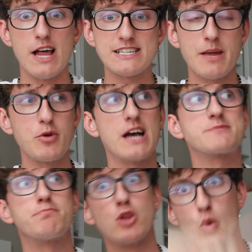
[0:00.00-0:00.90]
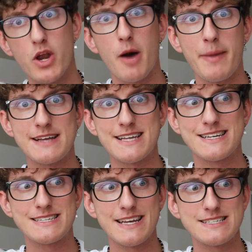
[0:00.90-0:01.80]
Last time you guys blew it up, it has
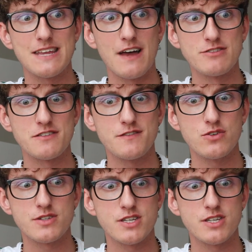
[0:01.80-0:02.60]
like 60,000 views.